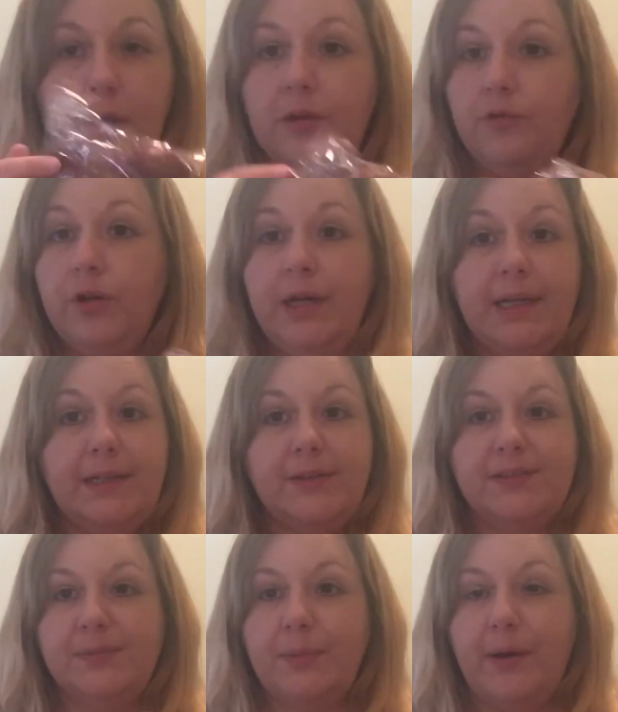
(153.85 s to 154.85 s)
it really
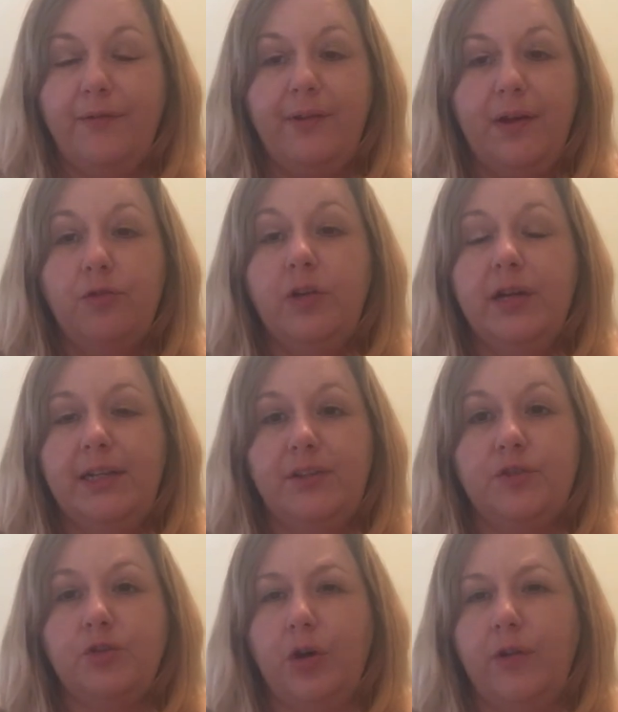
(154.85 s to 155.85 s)
does smell very, really
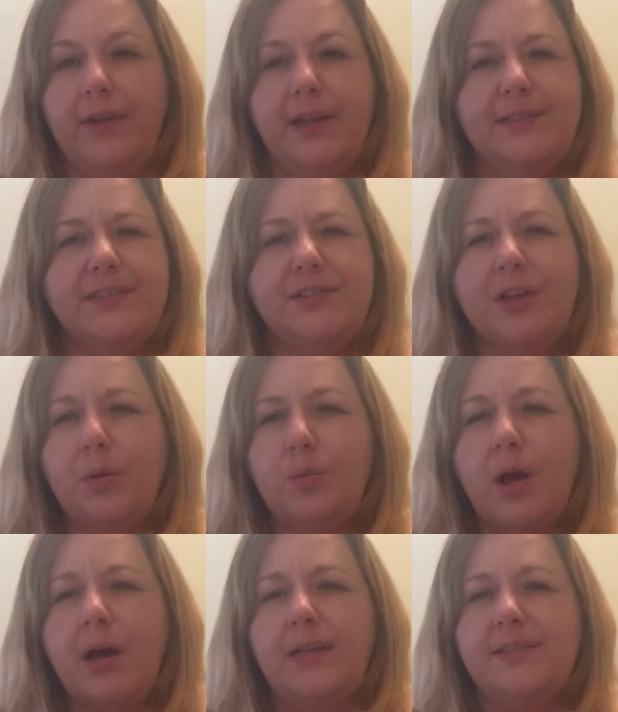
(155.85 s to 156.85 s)
strong of it. It's so
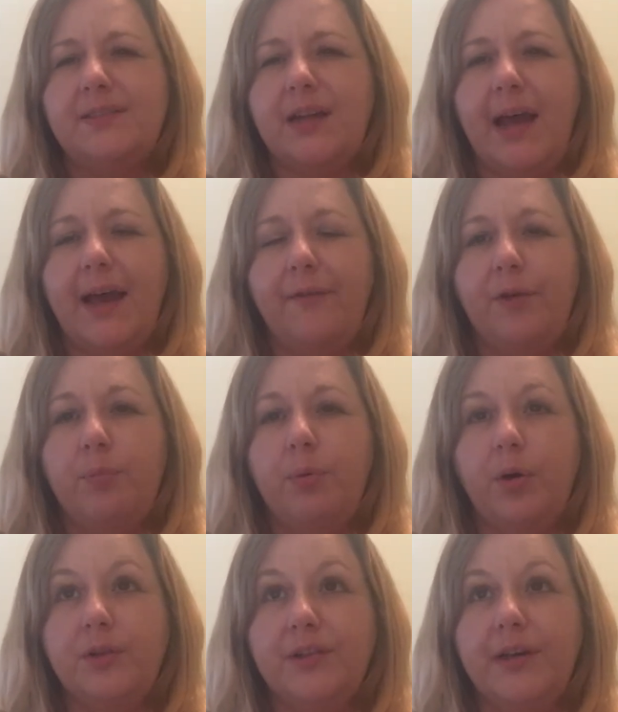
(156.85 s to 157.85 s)
nice to have a
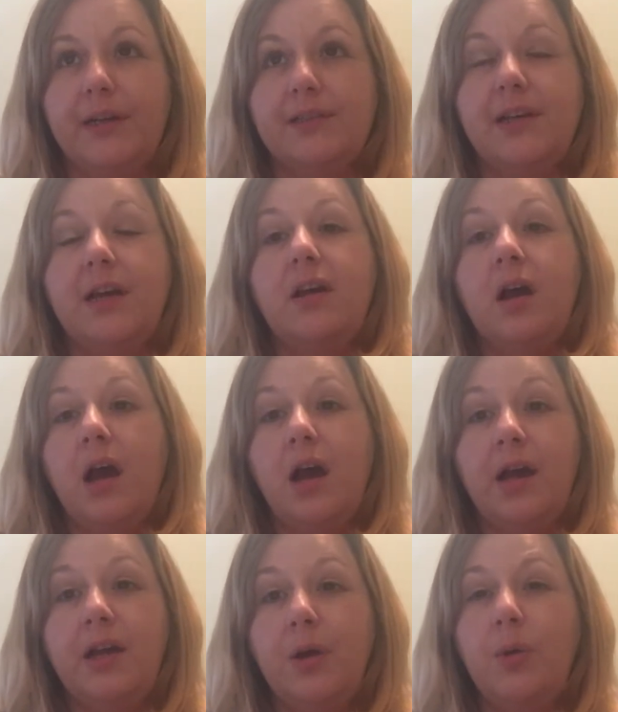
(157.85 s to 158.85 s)
product.
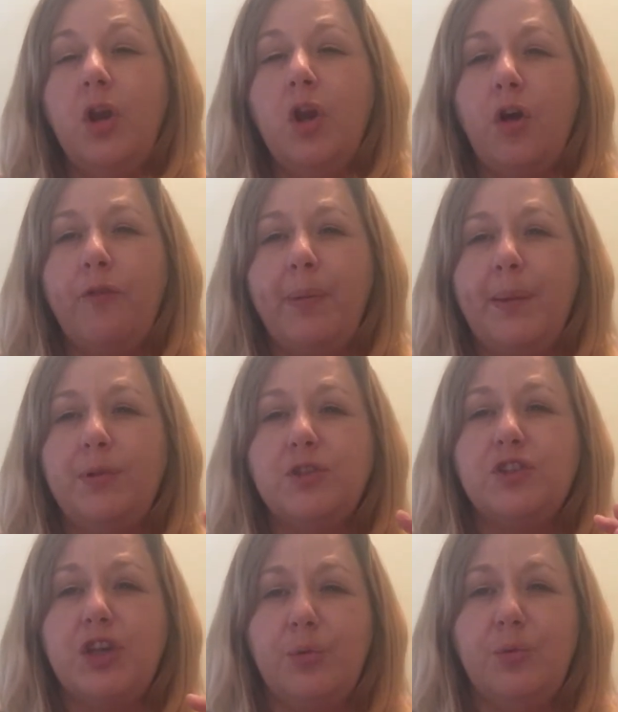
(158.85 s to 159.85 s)
I know a lot of people
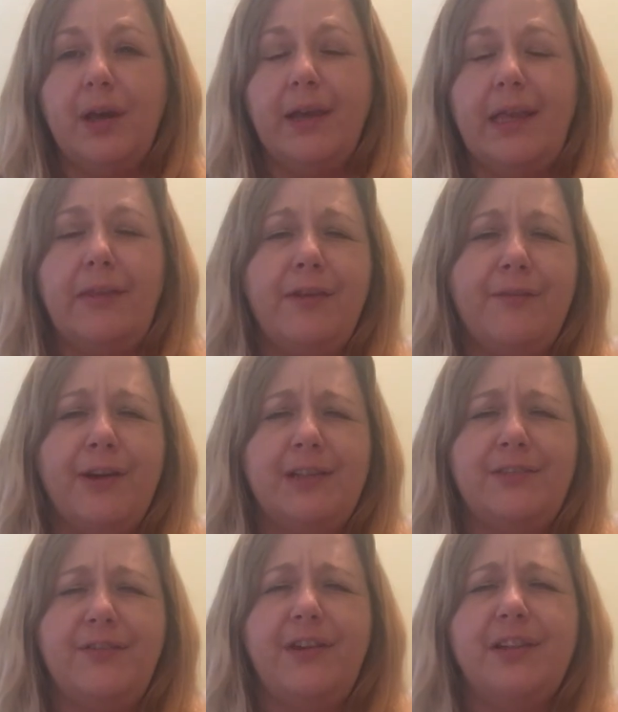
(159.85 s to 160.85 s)
don't like it, they
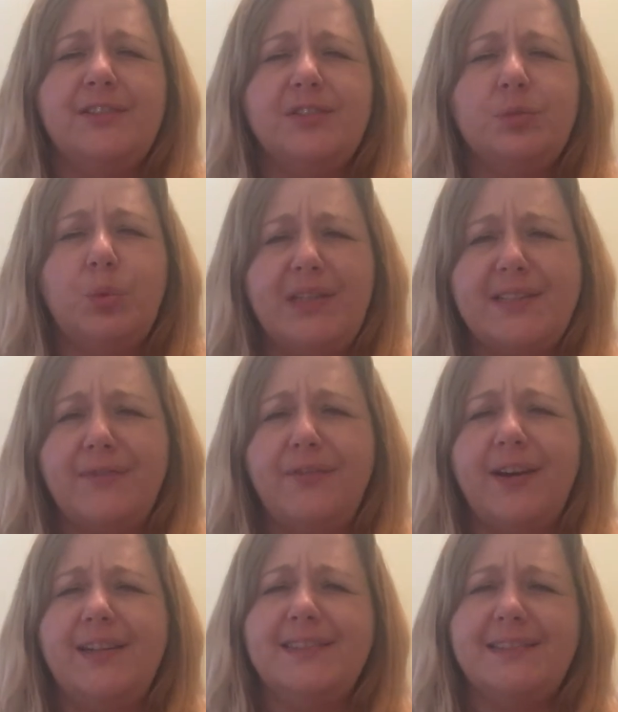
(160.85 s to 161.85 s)
find it very sweet and
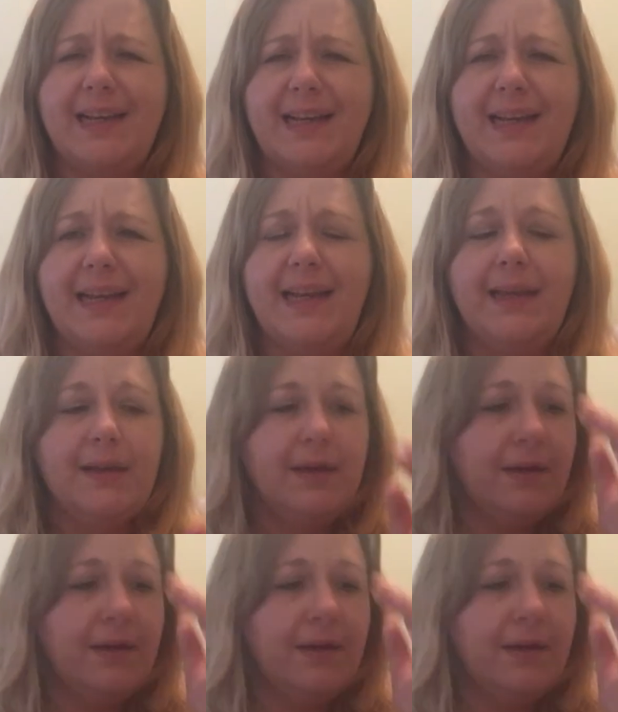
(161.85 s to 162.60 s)
very sickly,